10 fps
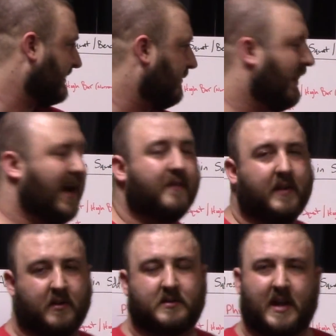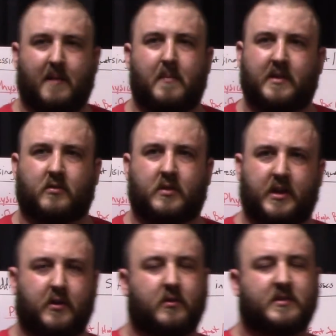thing we have here is kind of mental
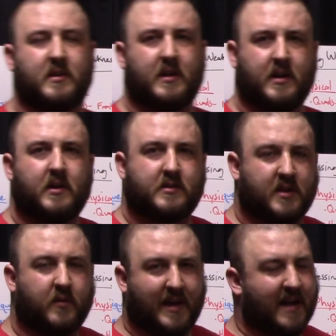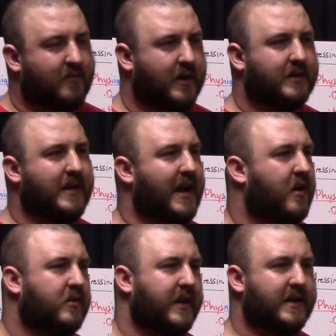cues. So we have written
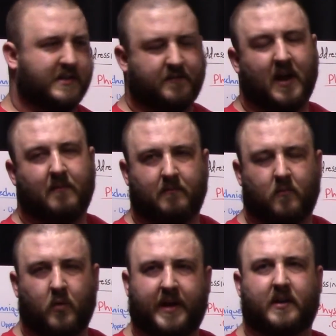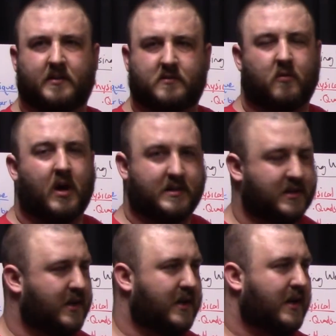down is if I'm weak in a squat,
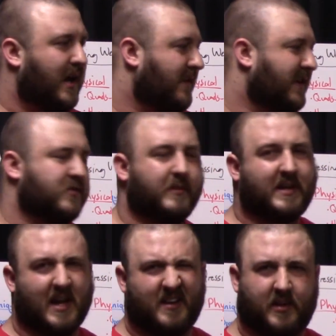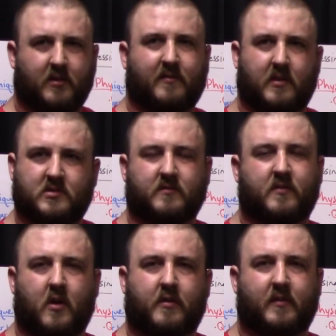these will be kind of universal
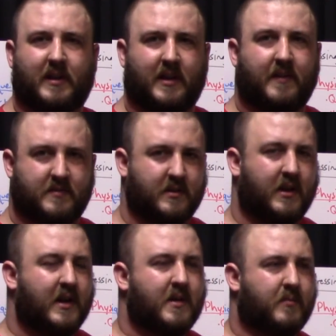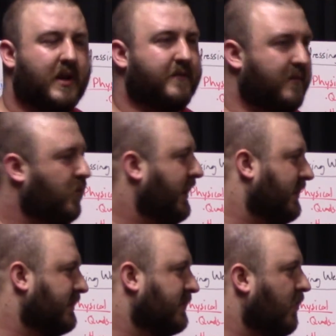for all 3 lifts. But if I'm weak in
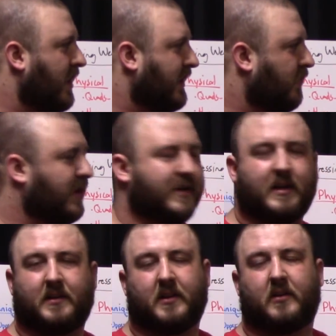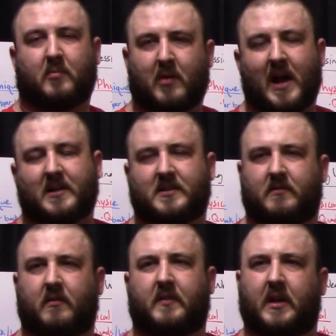a squat, I want to continue to practice
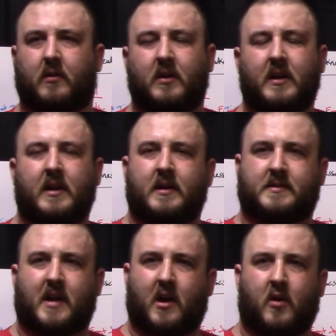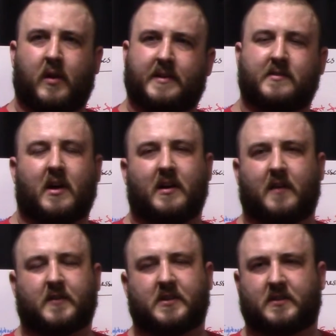and review. So it's not
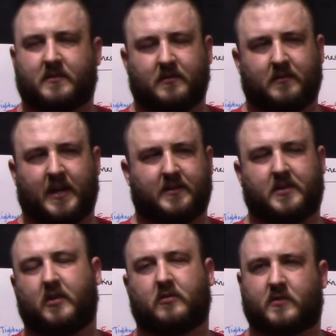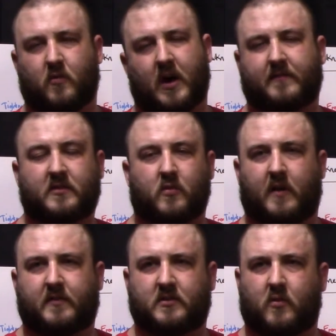enough to just like do squat for
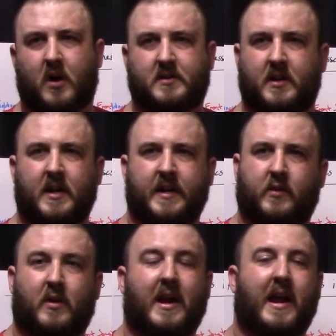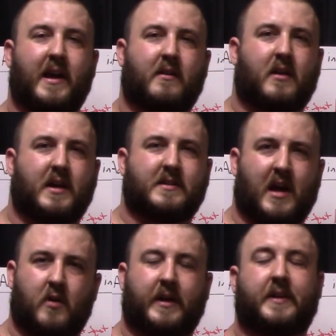squat for squat. You want to analyze
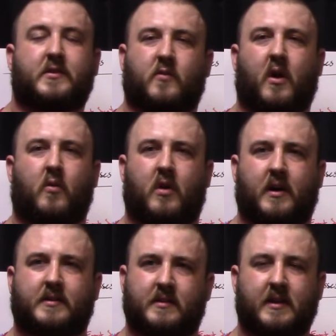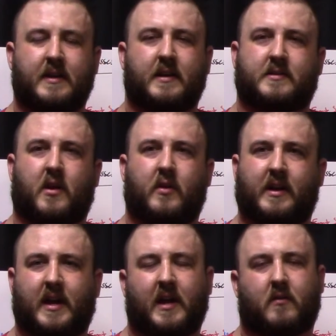how each squat was. So, and
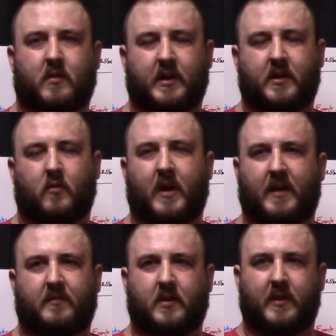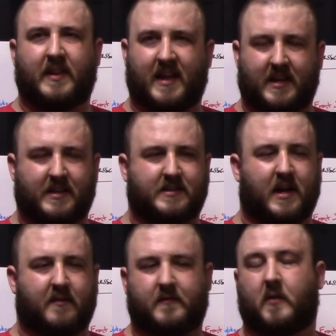again, a really good way of doing that is
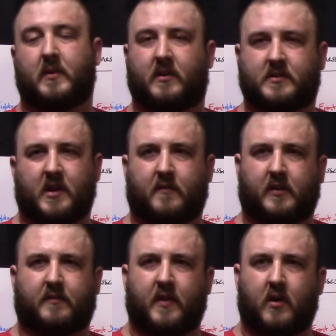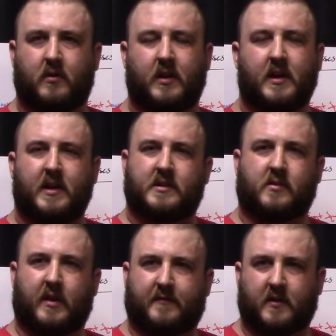filming yourself on your phone.
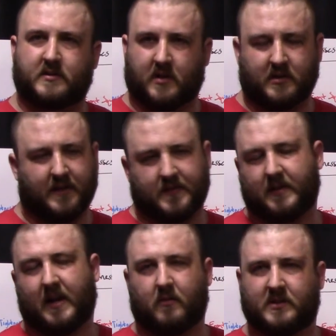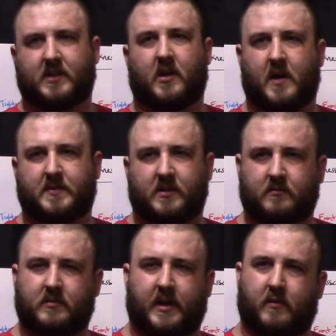So when I first started lifting, that wasn't an
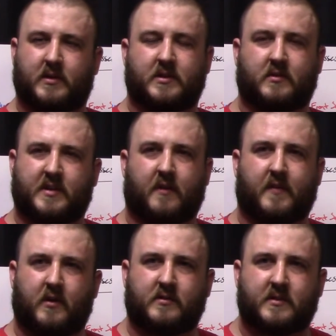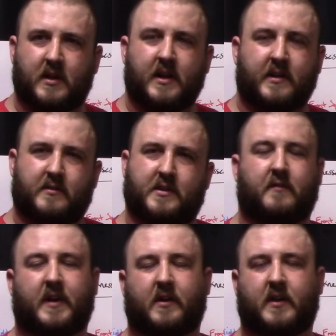option. There was no cell phones. There was no
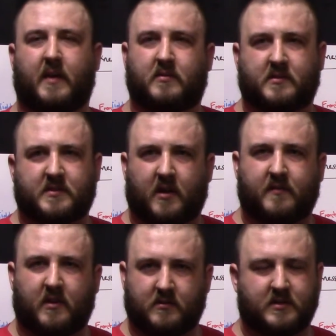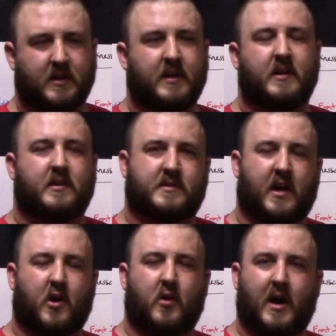video cameras on cell phones.
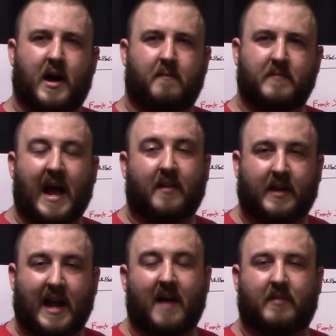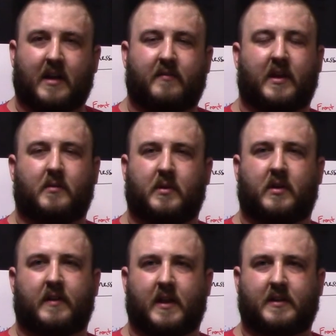So now that you have that
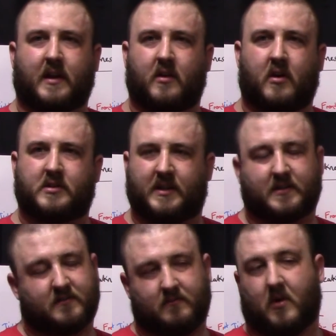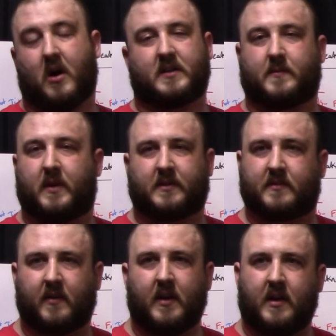availability and that technology, it's awesome, and
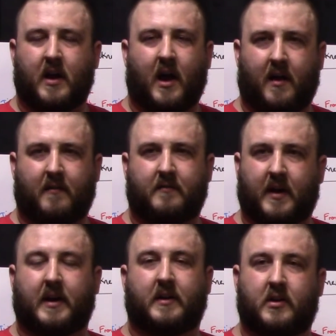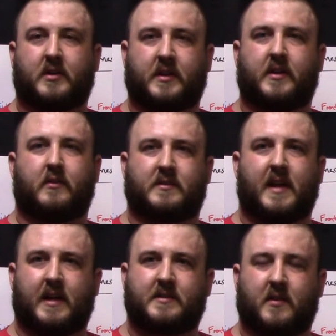it's very good to use
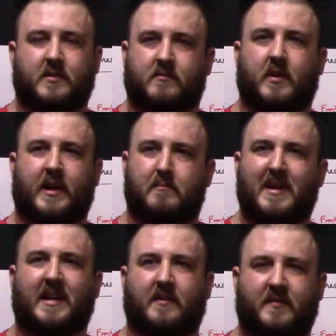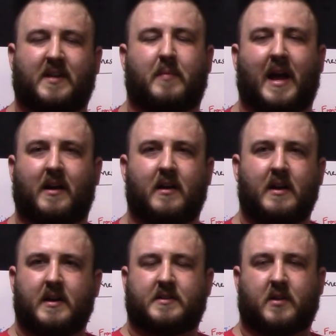that. So it's really immediate feedback.
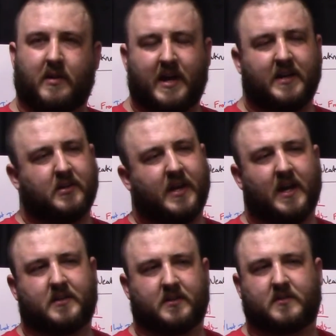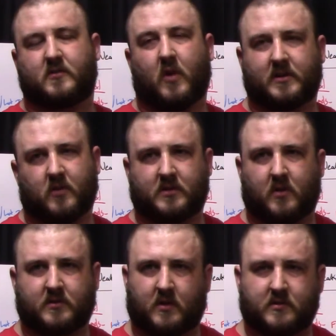So again, you can't just squat, squat,
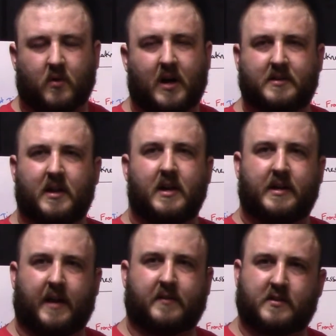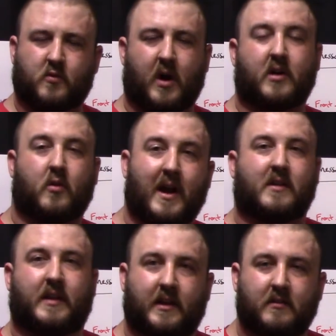squat, squat, squat. You have to squat
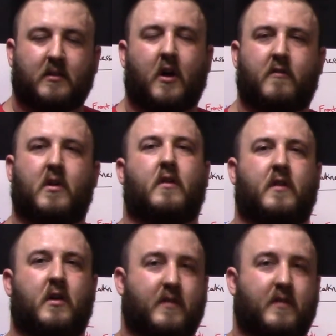correctly over and over and